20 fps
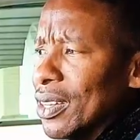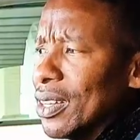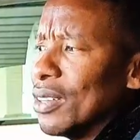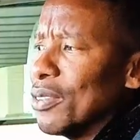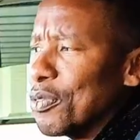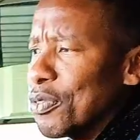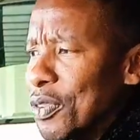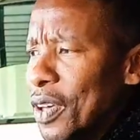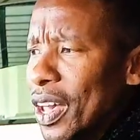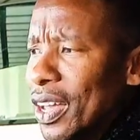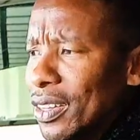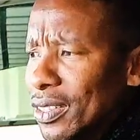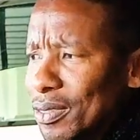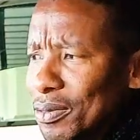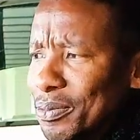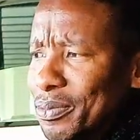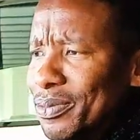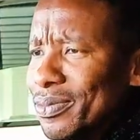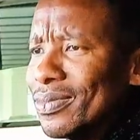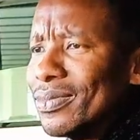In fact,
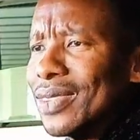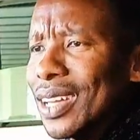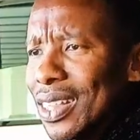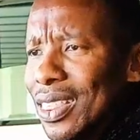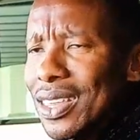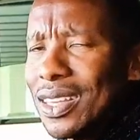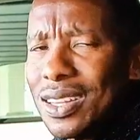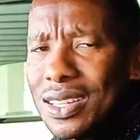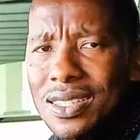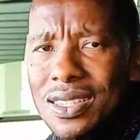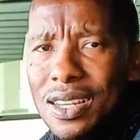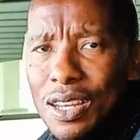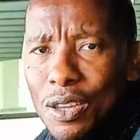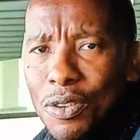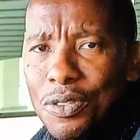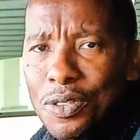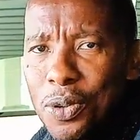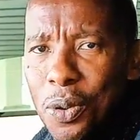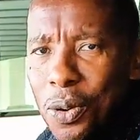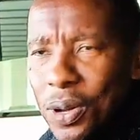I think it's
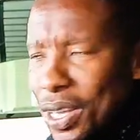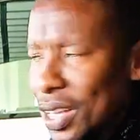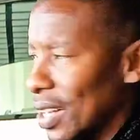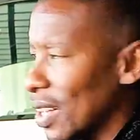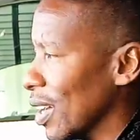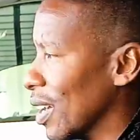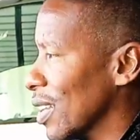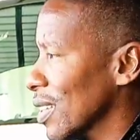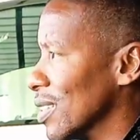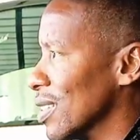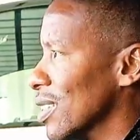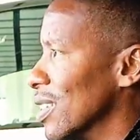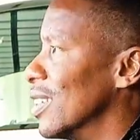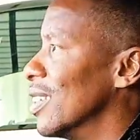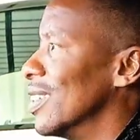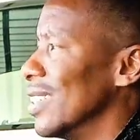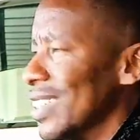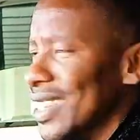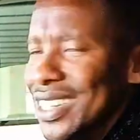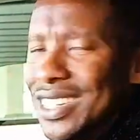enough talking, guys.
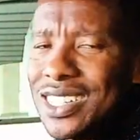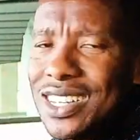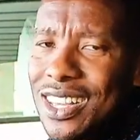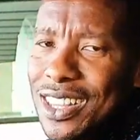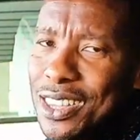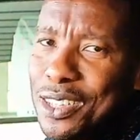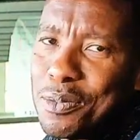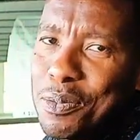Let's take this